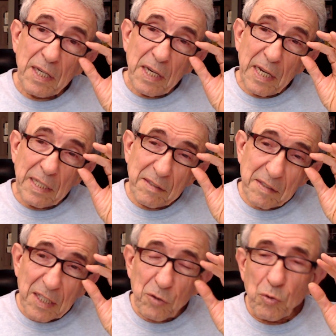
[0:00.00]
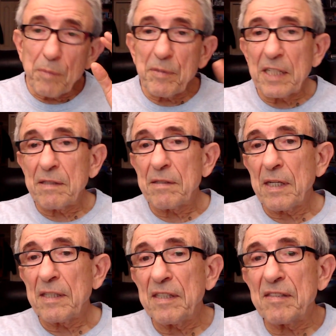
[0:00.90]
and he said to him that
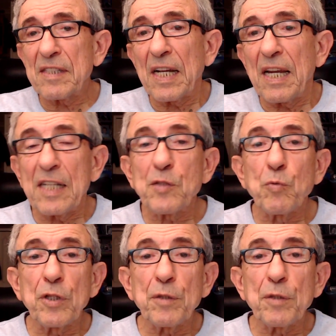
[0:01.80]
the Israelites want